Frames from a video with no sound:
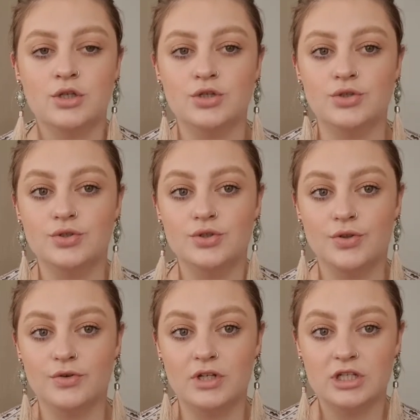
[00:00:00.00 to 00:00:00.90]
2 to
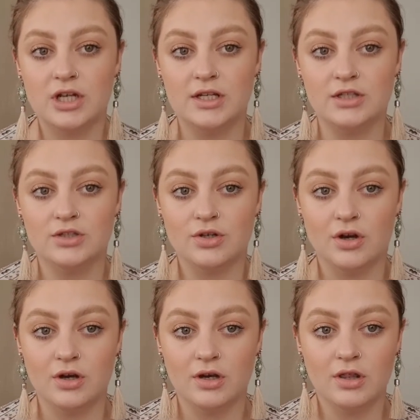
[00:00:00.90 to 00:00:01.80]
3 shades
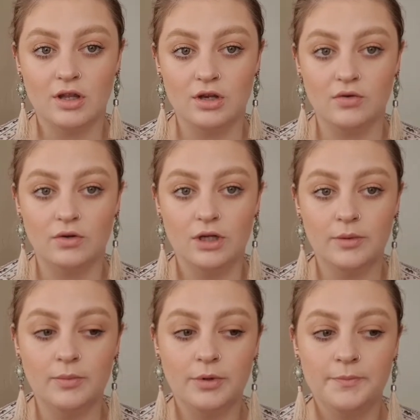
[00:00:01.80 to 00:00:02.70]
darker than your
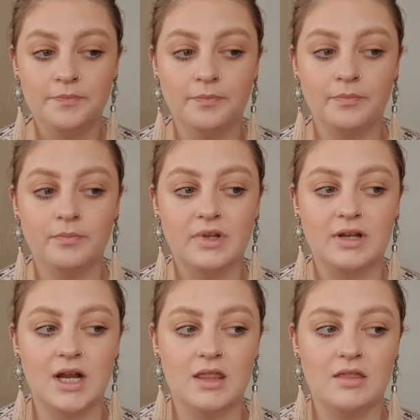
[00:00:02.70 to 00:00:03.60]
lip, but
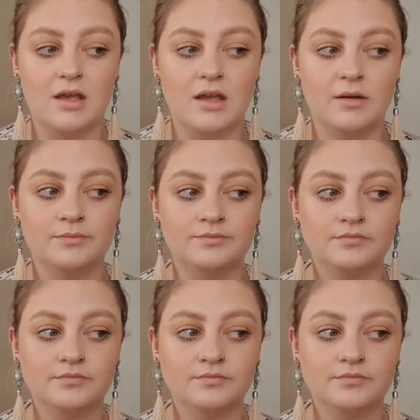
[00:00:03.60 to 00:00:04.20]
nothing